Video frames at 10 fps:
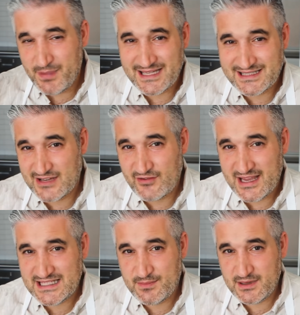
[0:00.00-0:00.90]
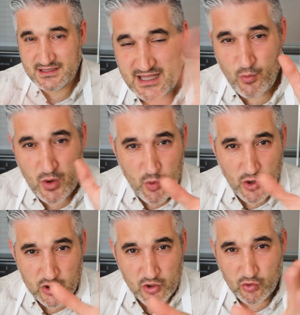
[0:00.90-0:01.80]
pasta recipes that we
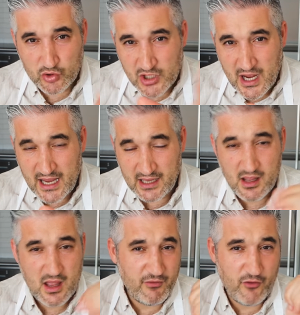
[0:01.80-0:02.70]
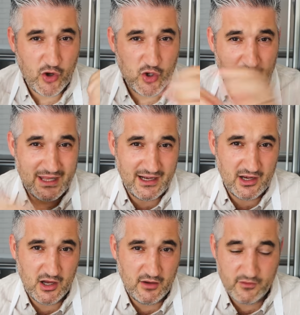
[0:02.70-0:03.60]
want you to try before you get in
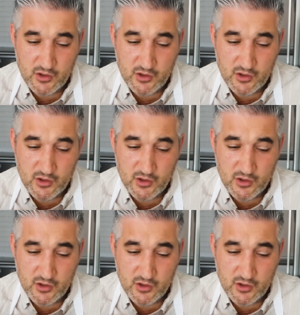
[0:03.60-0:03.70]
love.